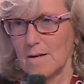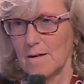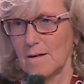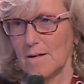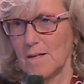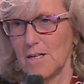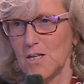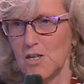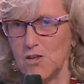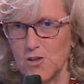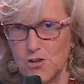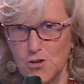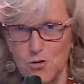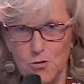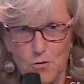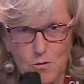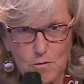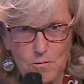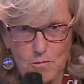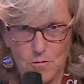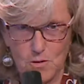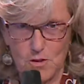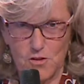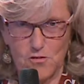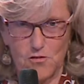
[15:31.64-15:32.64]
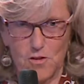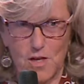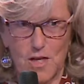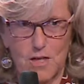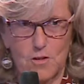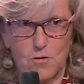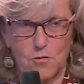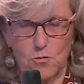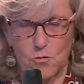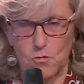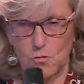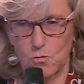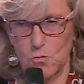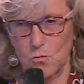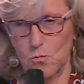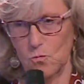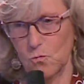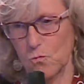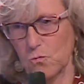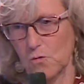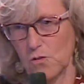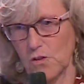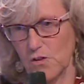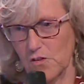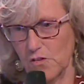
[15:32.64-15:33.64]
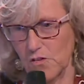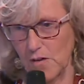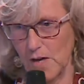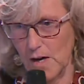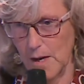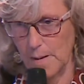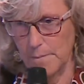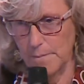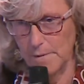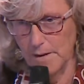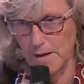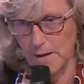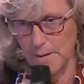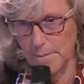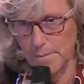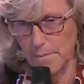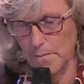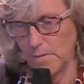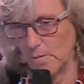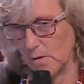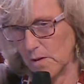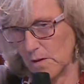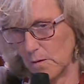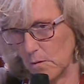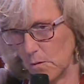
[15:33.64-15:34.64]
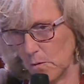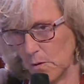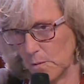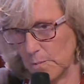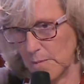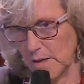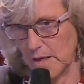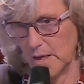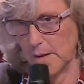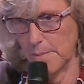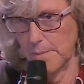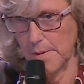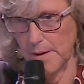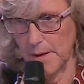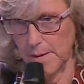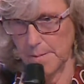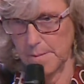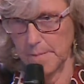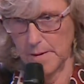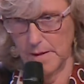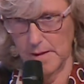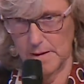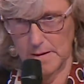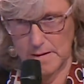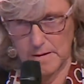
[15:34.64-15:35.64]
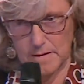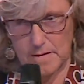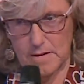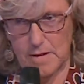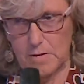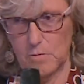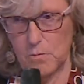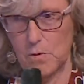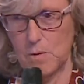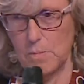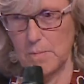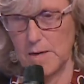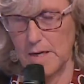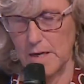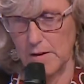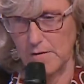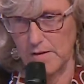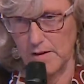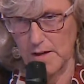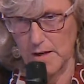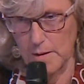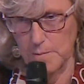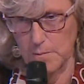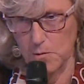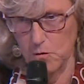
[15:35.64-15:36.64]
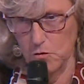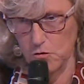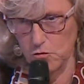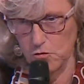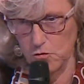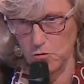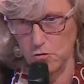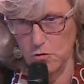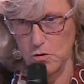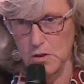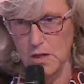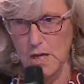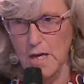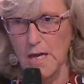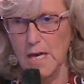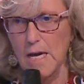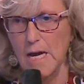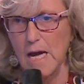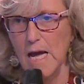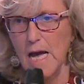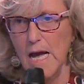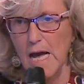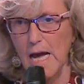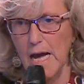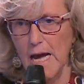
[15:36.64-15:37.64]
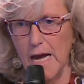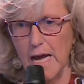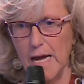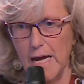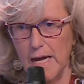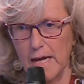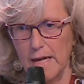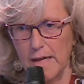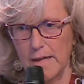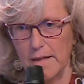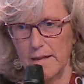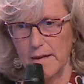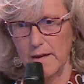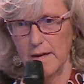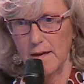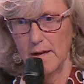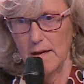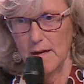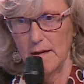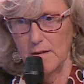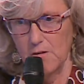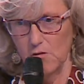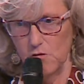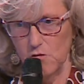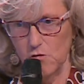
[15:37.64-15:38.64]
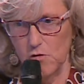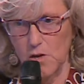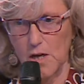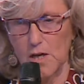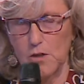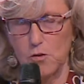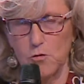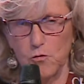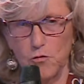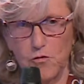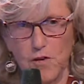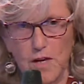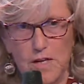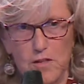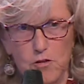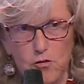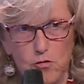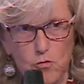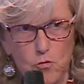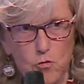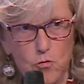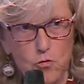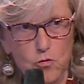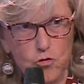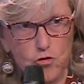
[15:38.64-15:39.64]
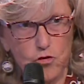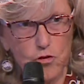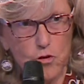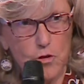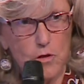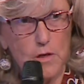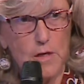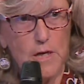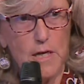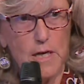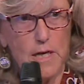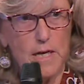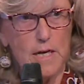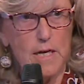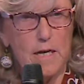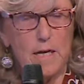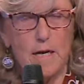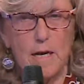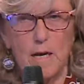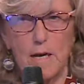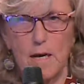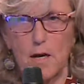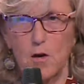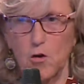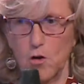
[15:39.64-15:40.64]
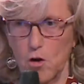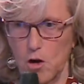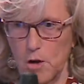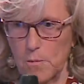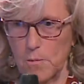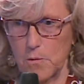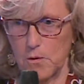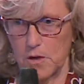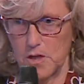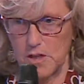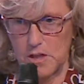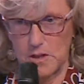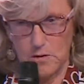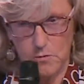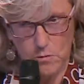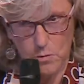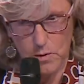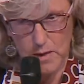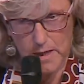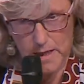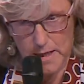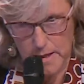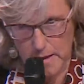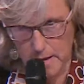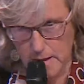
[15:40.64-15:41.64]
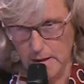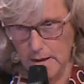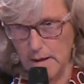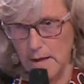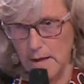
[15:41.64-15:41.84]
issue. We try to describe them. It will be a paper that will be available soon. And try to find solution in a collaborative way.